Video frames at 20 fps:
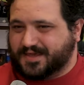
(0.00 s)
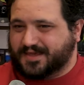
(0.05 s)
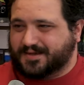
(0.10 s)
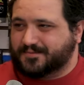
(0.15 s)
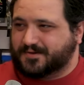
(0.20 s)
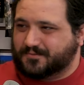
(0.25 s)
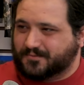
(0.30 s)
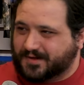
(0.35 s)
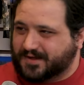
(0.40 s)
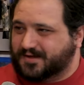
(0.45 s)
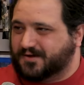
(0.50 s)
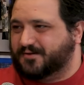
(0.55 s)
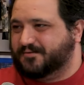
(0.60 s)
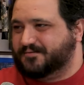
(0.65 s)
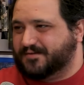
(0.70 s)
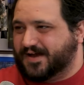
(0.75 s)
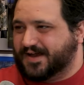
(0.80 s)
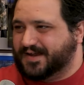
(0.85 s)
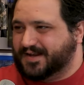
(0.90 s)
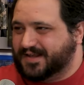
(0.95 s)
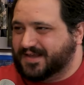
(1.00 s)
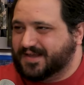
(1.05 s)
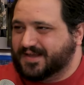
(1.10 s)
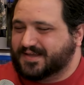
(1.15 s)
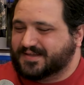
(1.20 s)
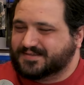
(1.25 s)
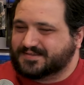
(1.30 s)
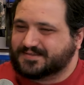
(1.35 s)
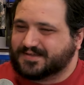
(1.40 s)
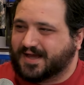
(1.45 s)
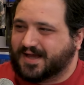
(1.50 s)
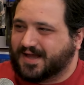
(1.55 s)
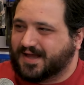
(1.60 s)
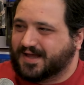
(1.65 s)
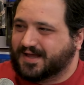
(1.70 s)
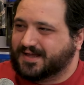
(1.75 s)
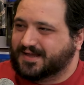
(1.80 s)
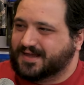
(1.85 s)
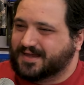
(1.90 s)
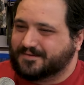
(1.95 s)
him and Will fighting, and
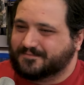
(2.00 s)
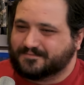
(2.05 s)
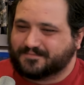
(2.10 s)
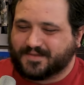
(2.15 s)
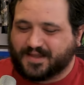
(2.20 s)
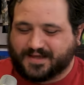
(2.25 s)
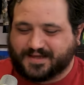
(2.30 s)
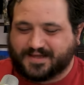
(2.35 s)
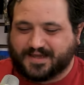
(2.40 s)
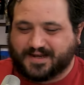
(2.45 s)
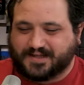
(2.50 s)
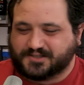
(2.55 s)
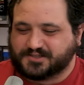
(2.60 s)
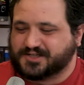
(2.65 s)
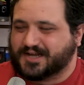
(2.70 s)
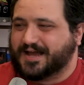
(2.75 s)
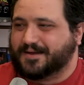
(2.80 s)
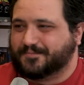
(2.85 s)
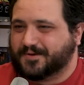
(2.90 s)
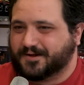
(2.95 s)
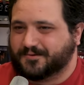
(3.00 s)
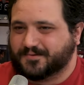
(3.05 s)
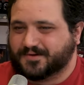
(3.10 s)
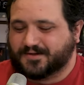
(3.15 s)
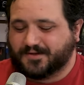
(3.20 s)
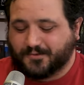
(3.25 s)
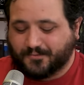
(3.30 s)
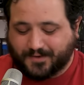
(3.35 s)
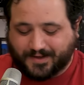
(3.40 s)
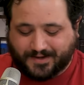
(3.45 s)
uh, him like getting shot by Will and